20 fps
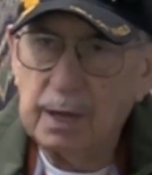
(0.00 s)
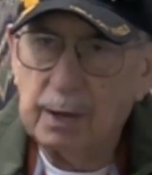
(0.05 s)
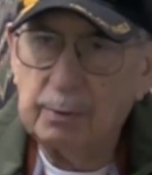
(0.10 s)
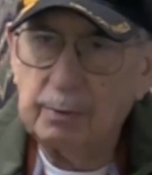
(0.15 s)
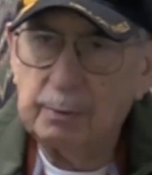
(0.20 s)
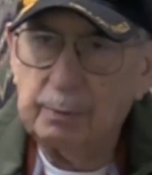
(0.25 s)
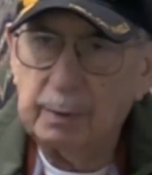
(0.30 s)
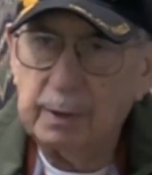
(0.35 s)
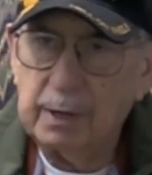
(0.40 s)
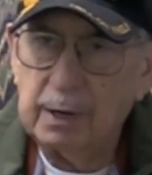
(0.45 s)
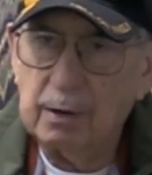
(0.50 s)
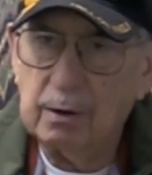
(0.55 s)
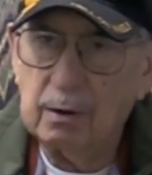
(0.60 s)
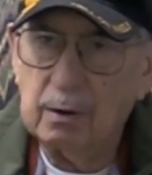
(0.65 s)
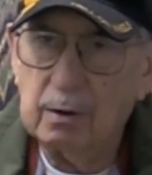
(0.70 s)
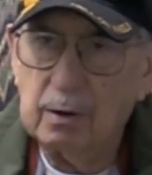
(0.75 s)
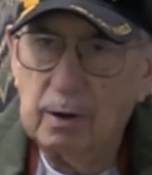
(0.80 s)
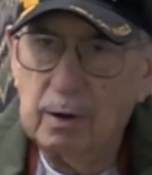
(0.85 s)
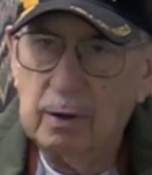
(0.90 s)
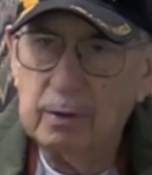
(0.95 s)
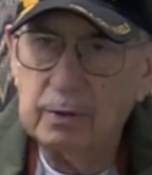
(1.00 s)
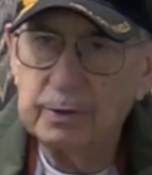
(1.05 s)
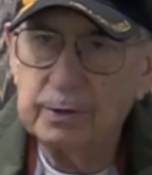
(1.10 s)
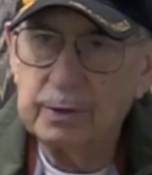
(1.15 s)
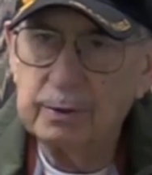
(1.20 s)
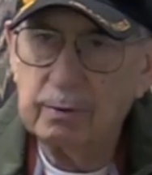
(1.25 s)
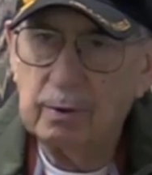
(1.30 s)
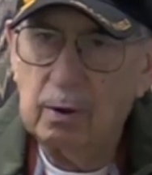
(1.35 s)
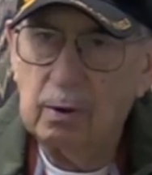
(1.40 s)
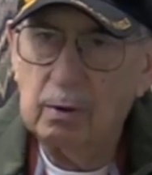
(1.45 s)
That would be ear,
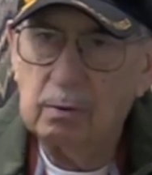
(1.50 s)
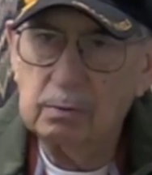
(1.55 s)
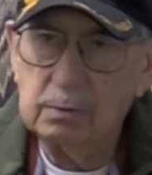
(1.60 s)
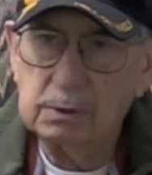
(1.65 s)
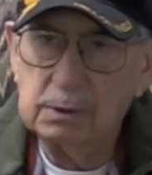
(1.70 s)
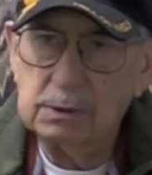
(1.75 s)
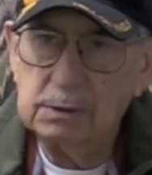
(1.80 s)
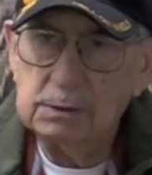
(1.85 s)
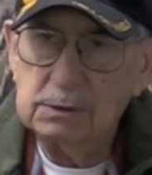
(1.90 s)
nose, throat,